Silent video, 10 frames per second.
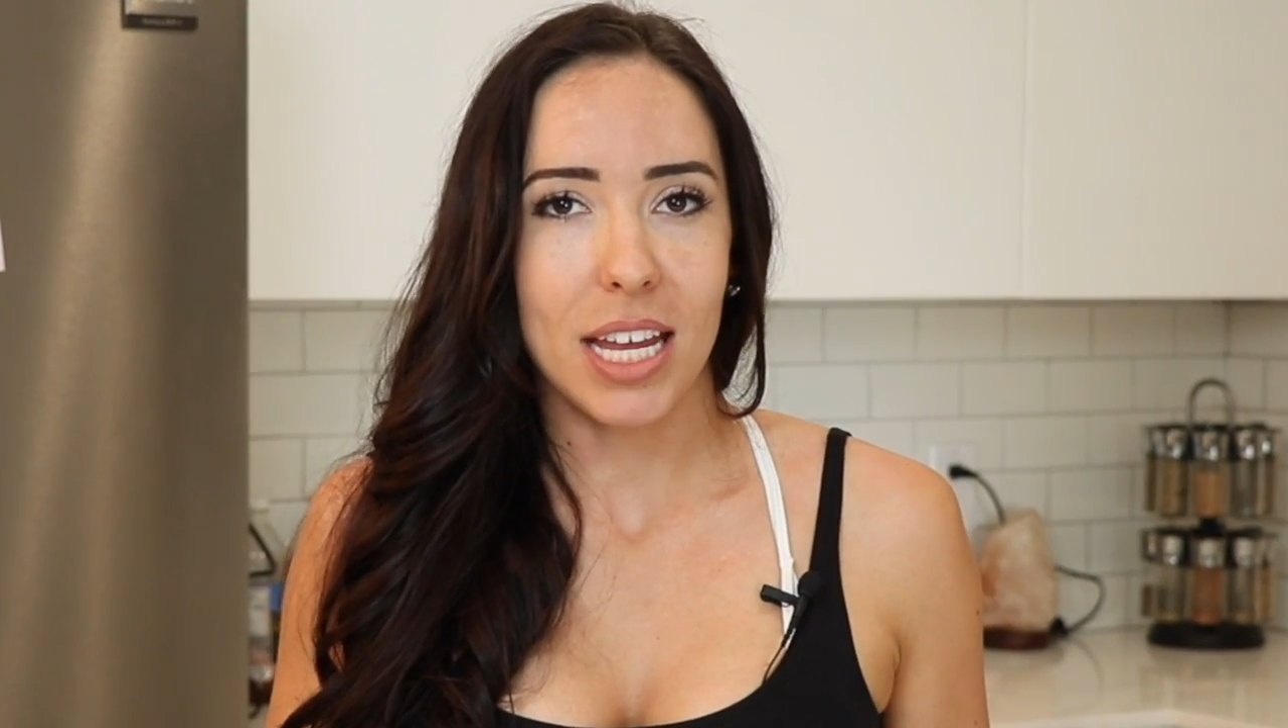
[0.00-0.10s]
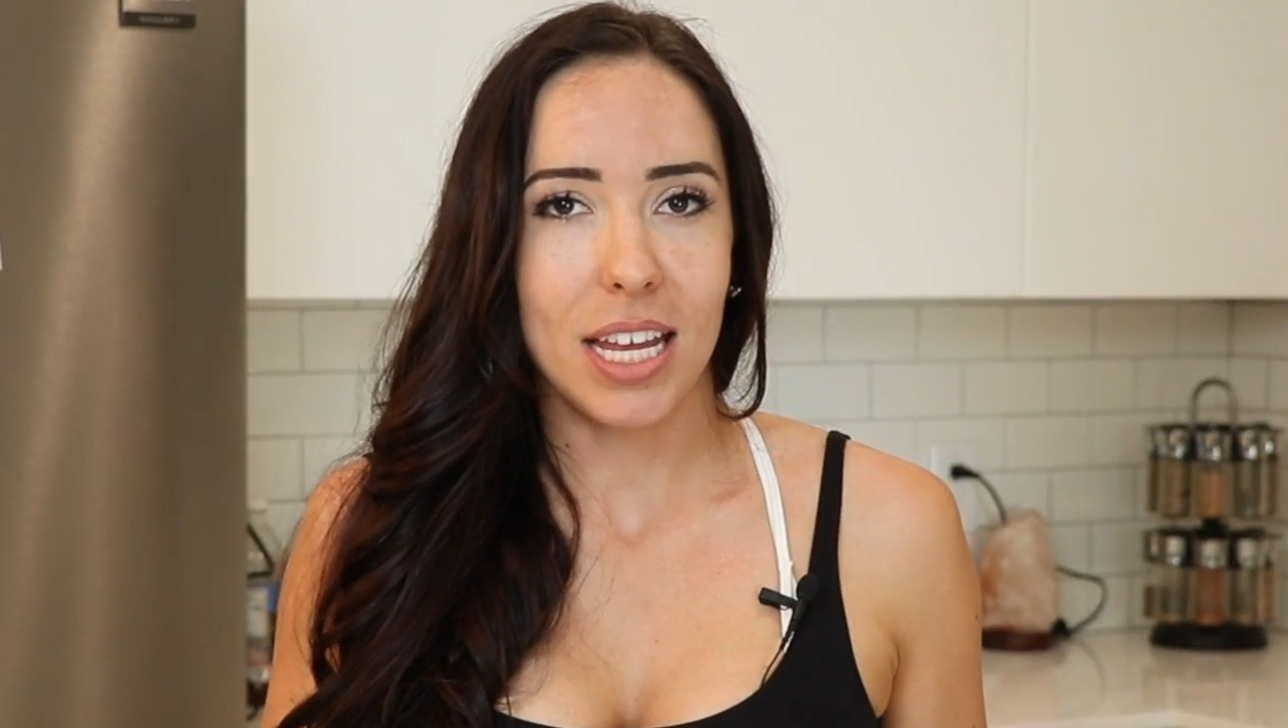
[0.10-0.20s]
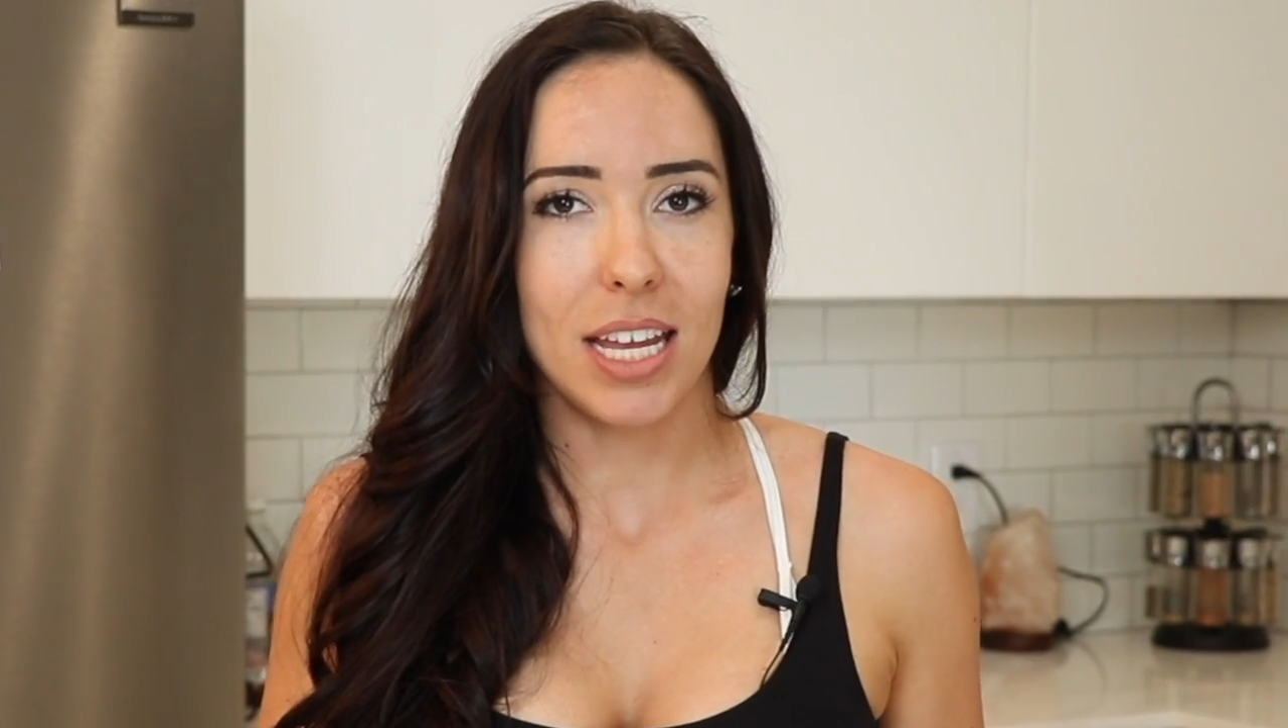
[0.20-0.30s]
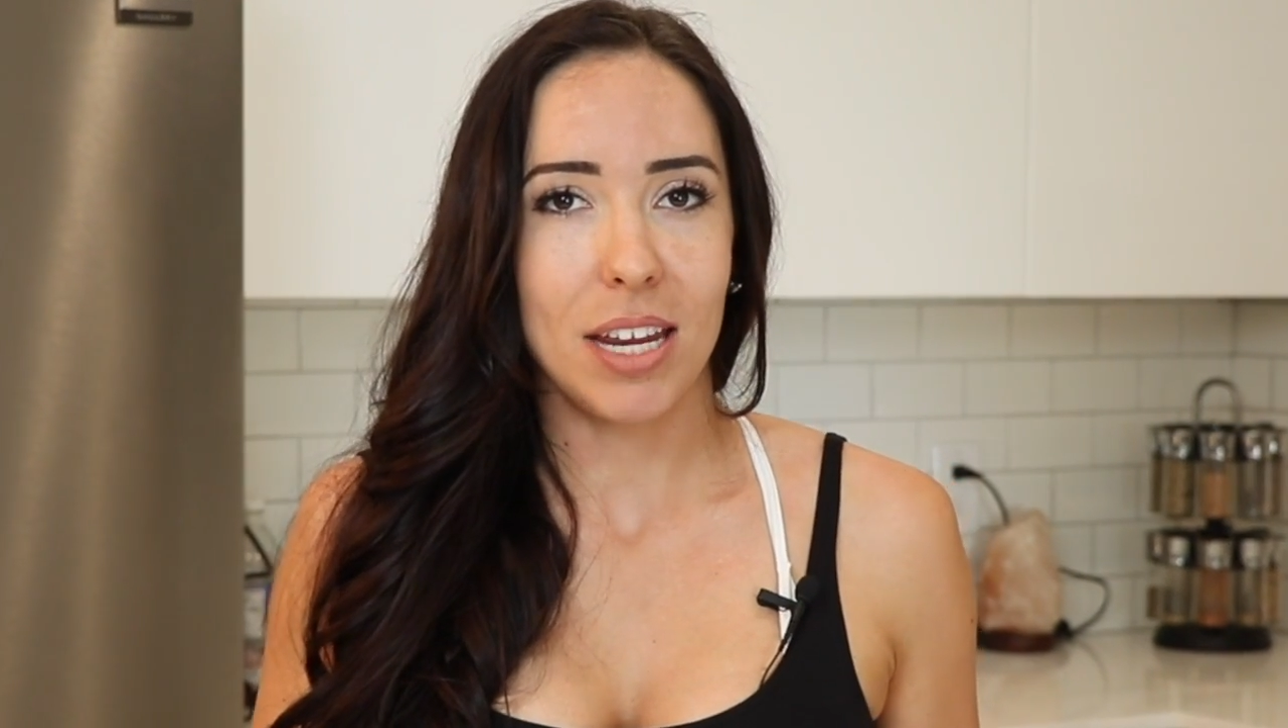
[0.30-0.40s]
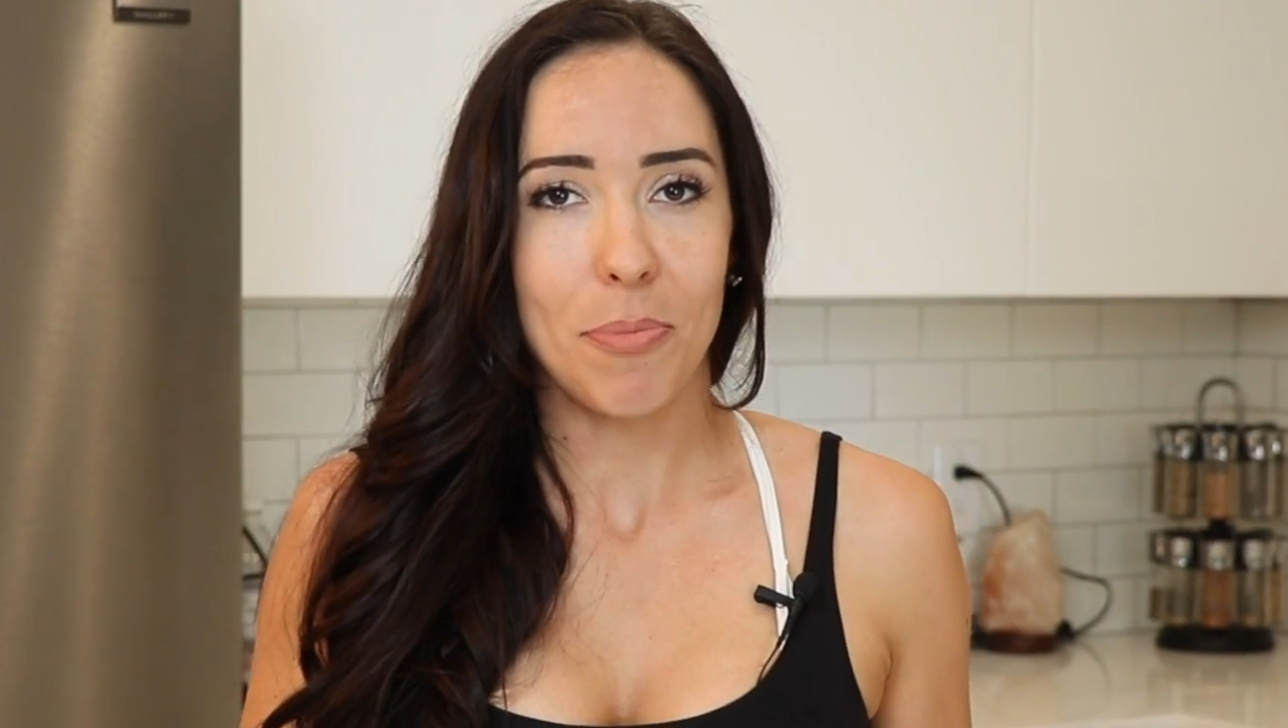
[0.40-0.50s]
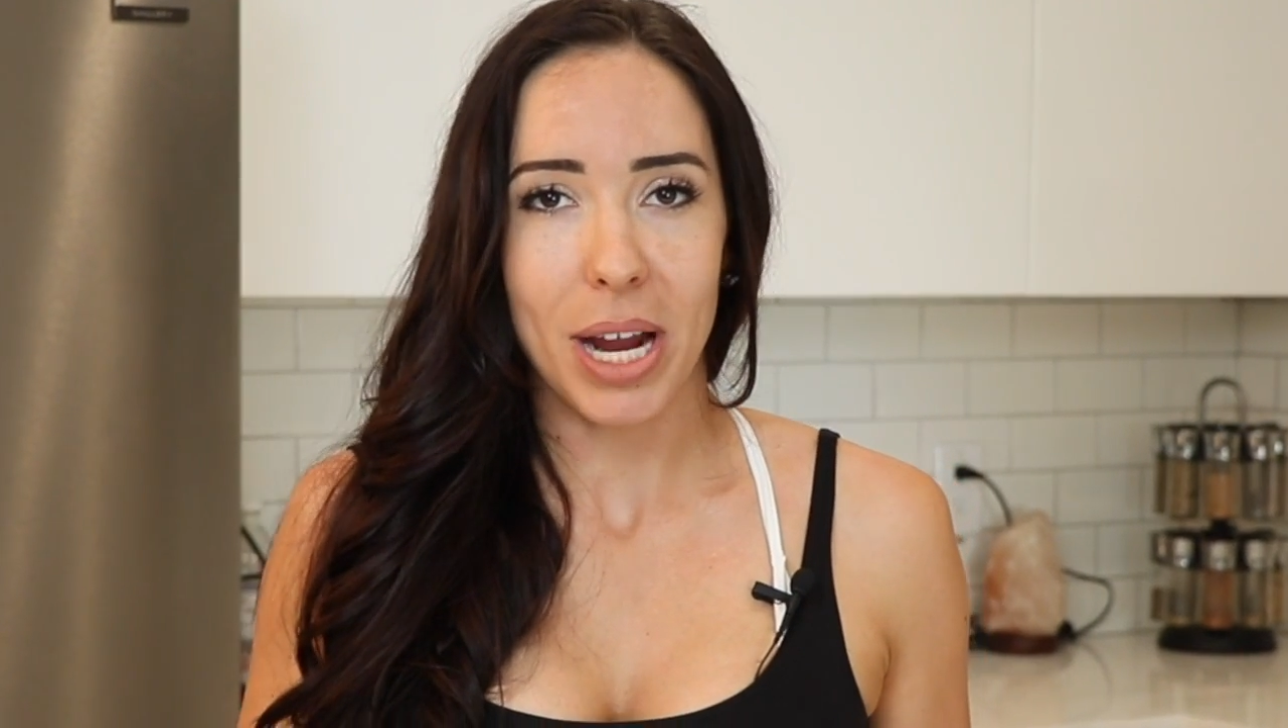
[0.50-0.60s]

in